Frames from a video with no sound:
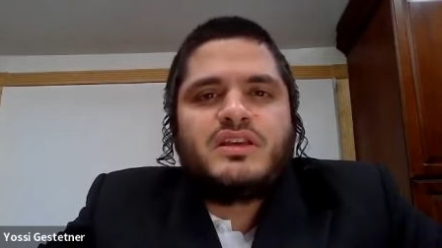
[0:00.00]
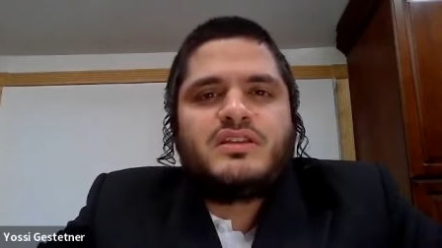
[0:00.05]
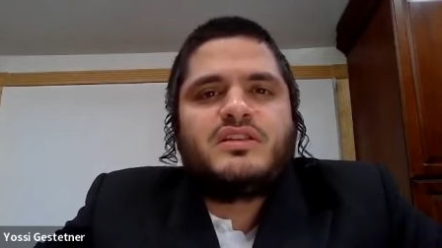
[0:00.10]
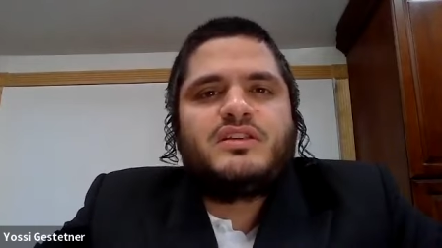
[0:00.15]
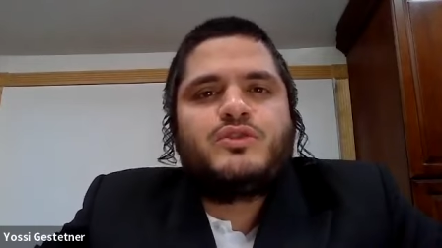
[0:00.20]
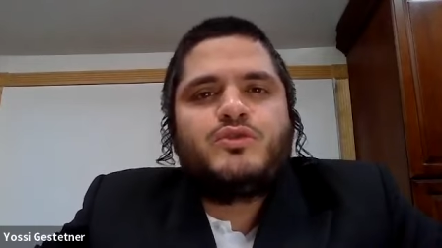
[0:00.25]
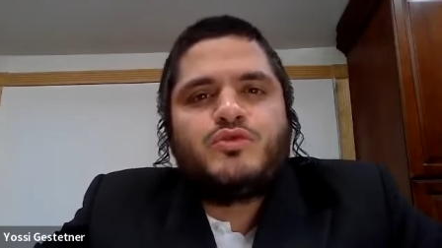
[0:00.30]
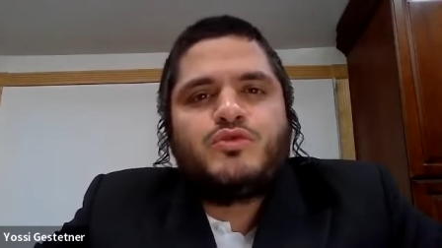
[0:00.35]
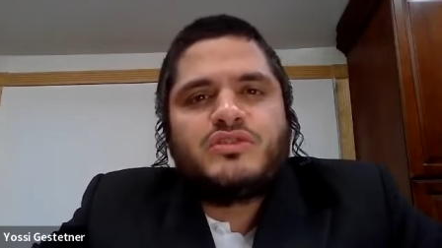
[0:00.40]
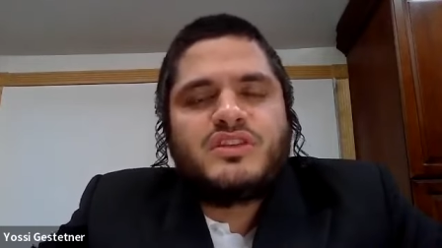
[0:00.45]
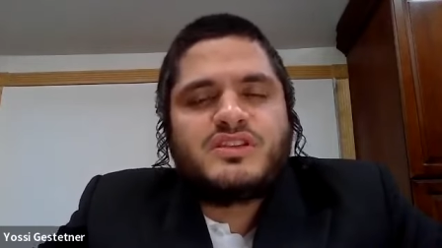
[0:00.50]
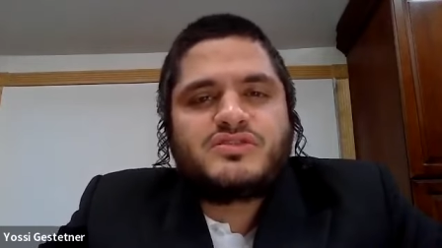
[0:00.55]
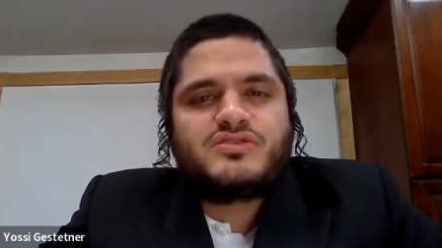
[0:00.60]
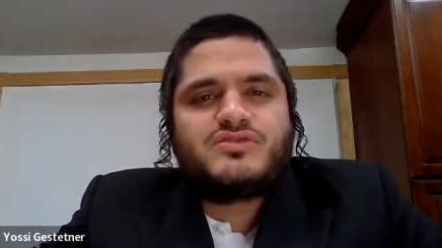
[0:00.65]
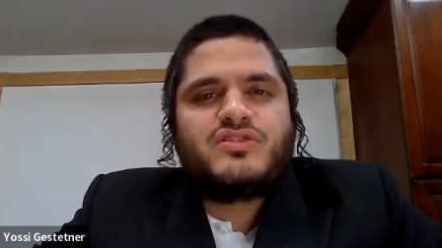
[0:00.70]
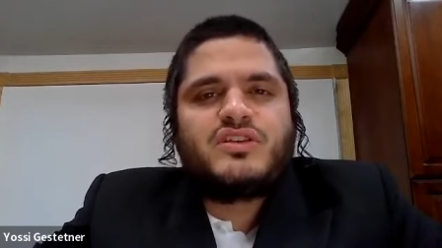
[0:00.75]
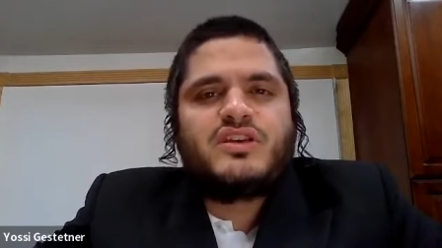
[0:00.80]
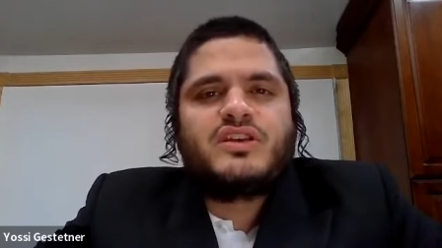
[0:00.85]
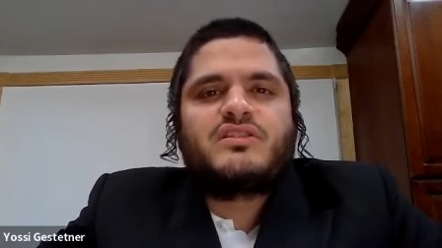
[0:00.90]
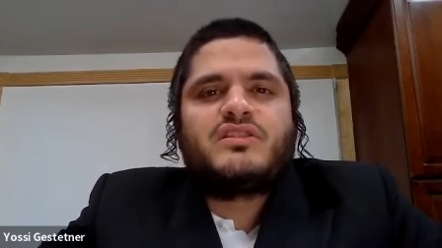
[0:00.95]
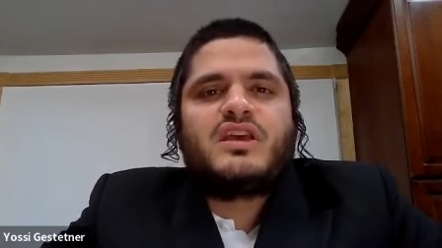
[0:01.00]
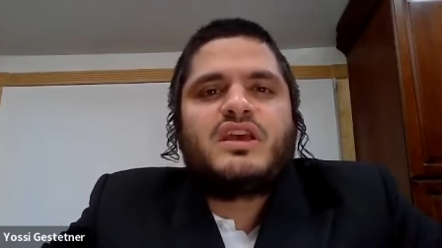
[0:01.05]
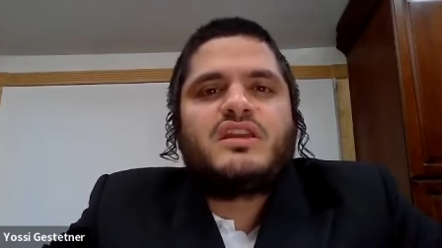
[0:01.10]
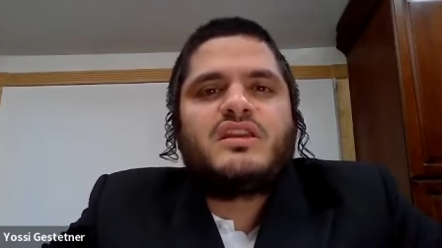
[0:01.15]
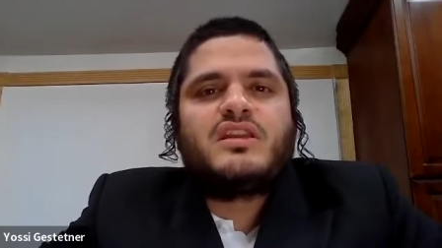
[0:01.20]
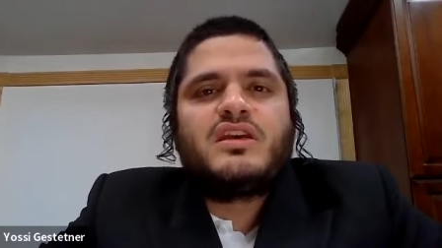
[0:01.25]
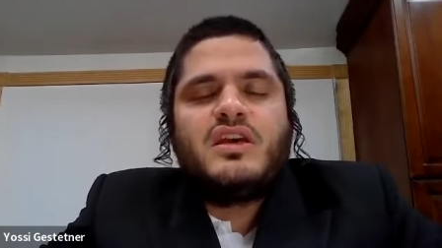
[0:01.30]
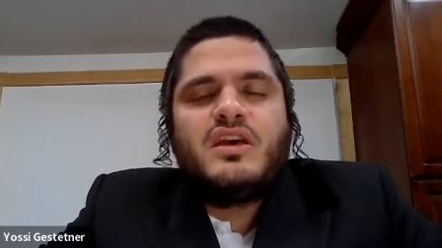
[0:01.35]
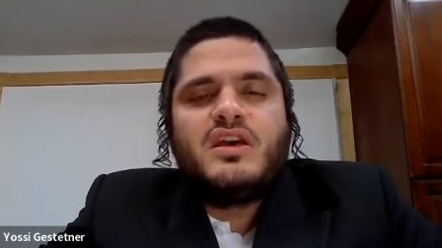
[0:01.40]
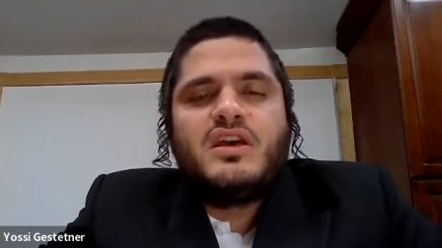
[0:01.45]
and a new district
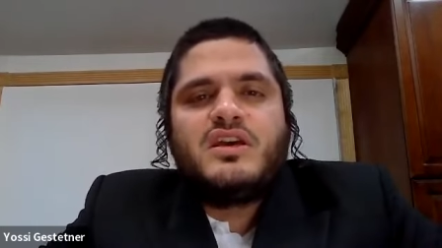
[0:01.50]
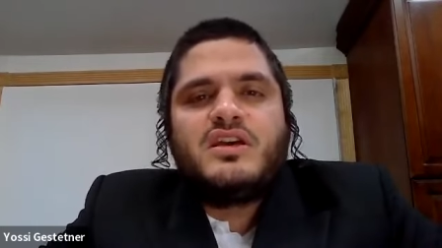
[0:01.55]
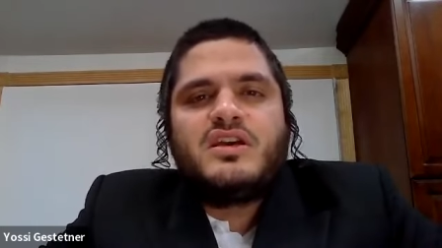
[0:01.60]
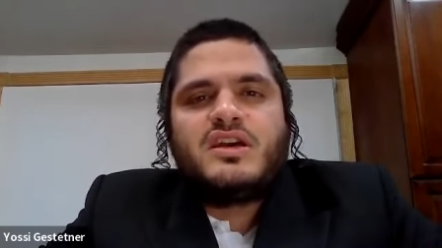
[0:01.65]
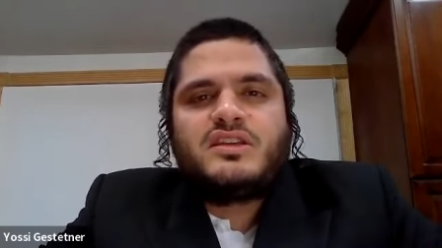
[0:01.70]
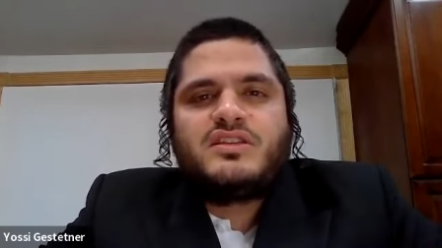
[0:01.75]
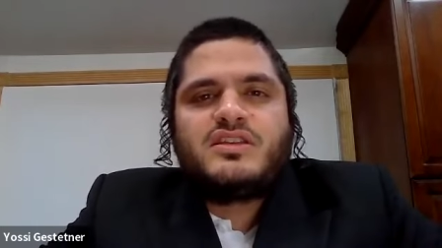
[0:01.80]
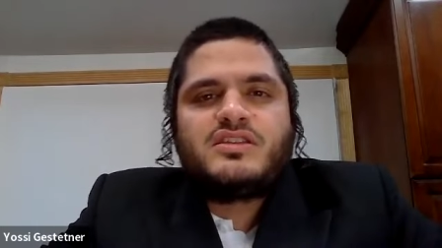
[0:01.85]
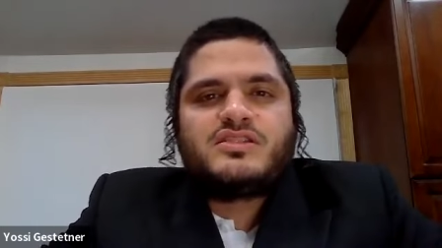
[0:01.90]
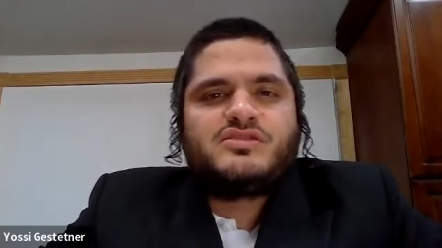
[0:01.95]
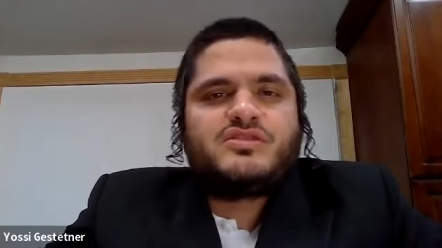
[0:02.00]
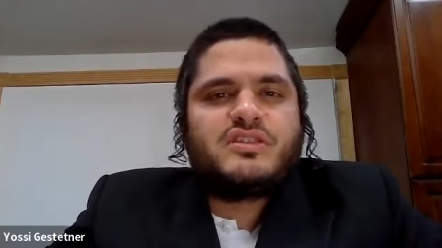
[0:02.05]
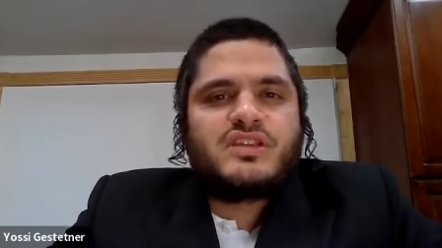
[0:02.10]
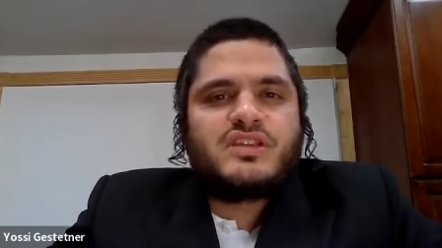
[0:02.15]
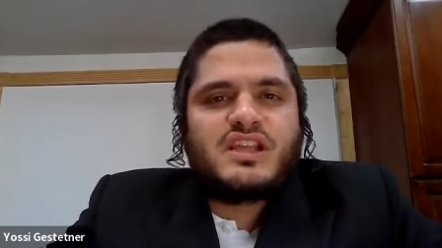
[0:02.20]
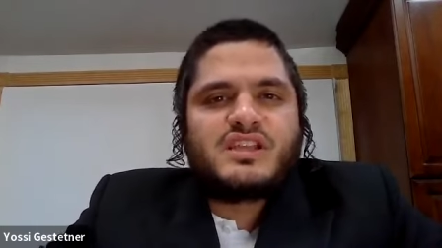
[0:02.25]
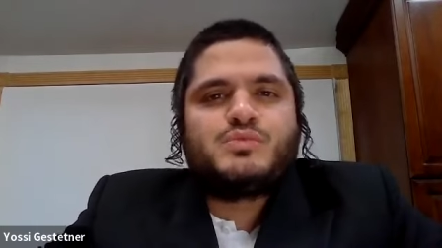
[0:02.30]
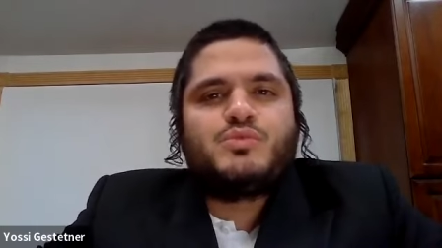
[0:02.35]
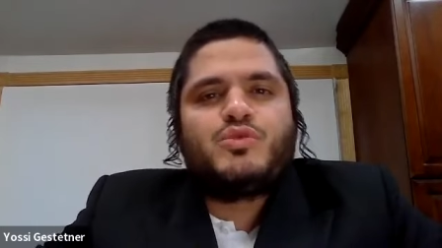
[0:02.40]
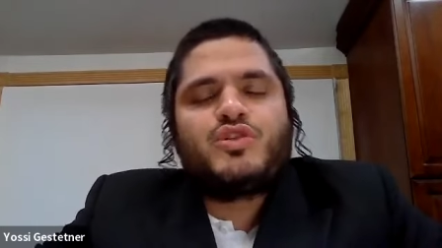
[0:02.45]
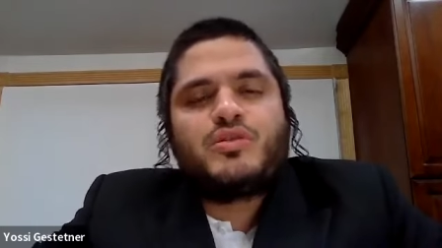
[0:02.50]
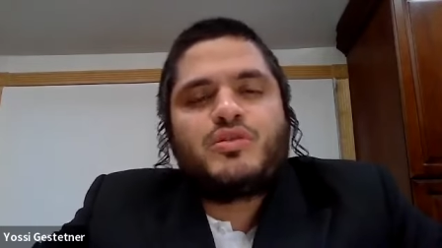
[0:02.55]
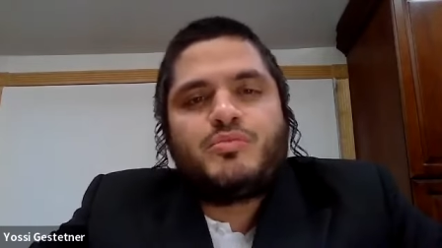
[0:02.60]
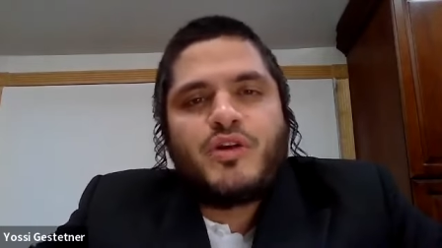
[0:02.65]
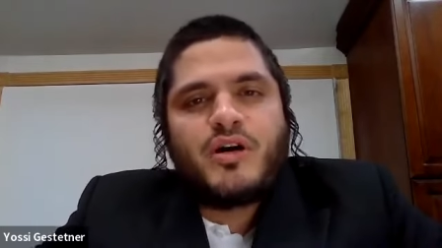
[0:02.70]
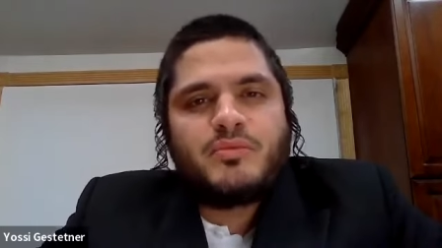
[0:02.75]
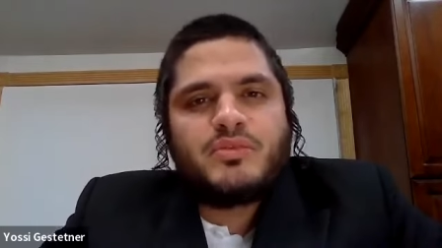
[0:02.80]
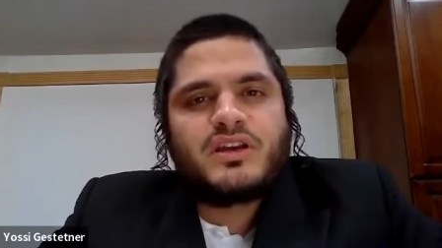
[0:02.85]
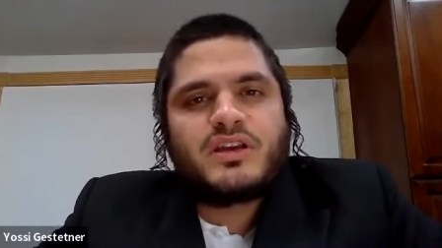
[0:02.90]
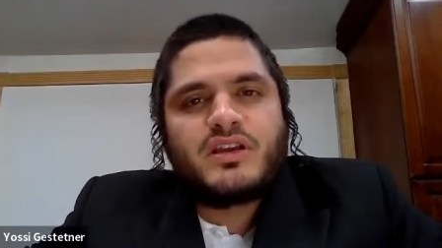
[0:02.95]
and a district that's more
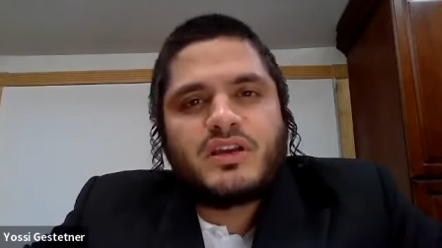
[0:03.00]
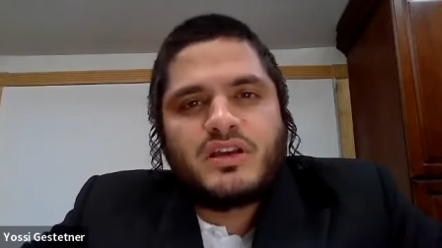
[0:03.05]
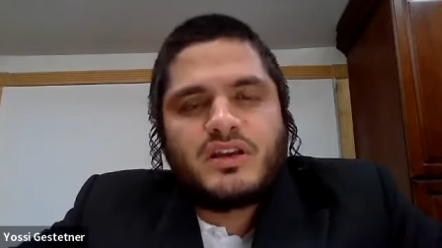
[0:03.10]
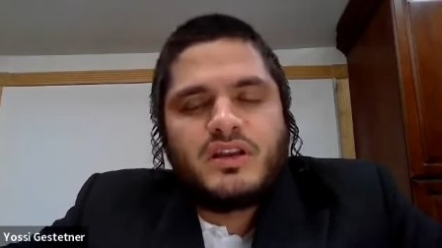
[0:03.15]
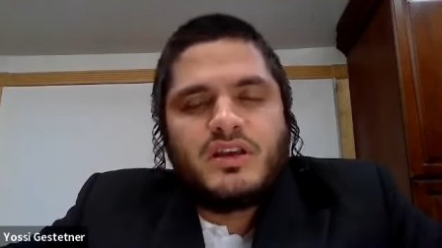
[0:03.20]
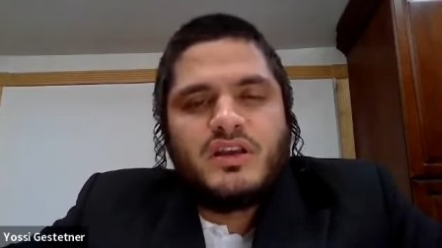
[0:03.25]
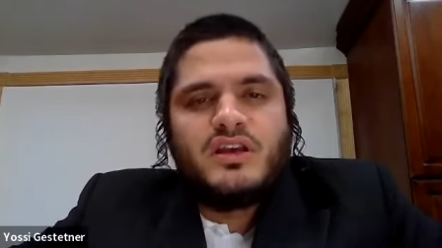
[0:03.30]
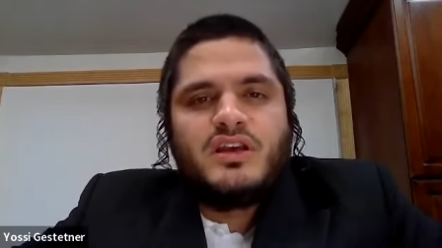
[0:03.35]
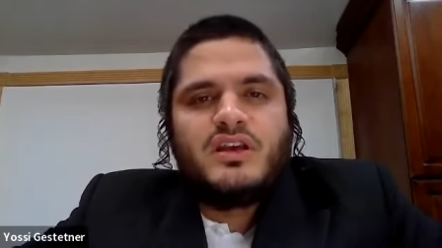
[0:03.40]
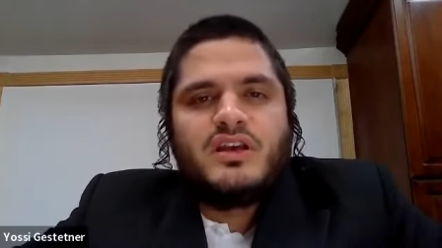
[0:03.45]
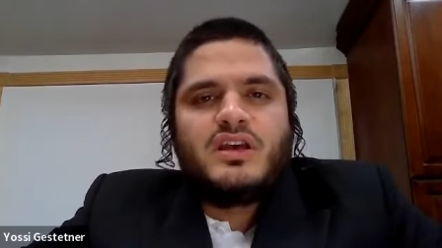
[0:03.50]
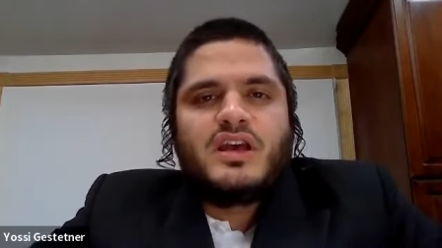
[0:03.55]
Republican,